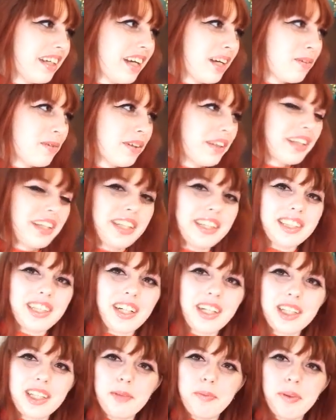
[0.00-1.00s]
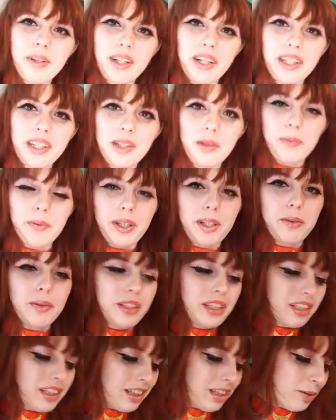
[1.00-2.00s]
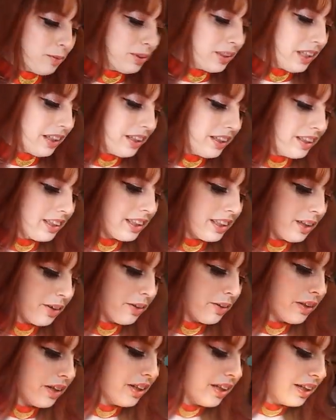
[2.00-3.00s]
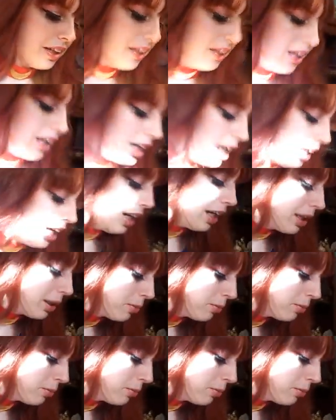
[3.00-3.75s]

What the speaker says: I feel like it's hard to put on the wig with the gloves on, so I